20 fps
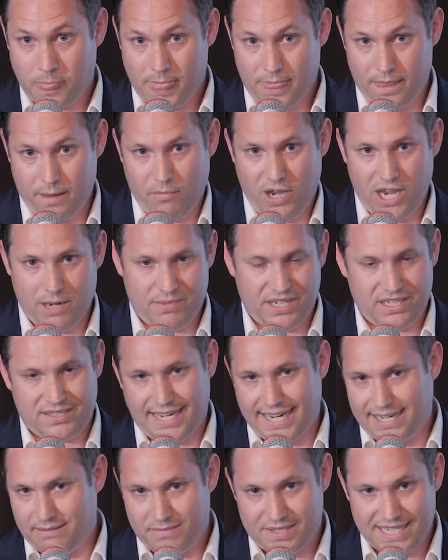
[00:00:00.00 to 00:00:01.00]
that might be,
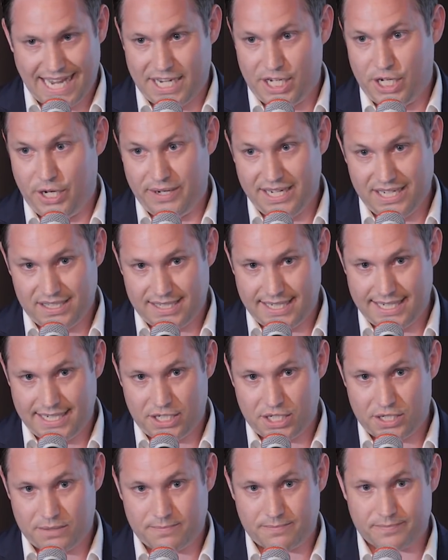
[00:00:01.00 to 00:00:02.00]
say, 10 units
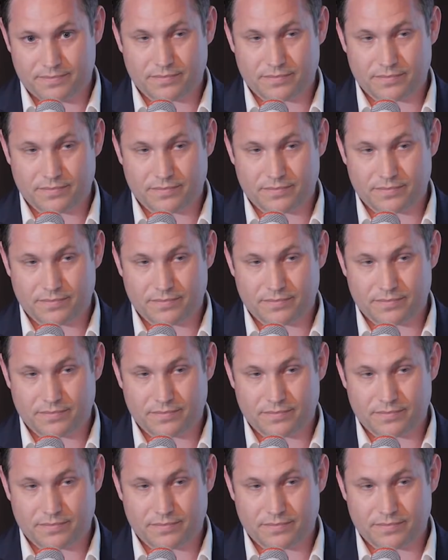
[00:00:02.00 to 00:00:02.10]
each.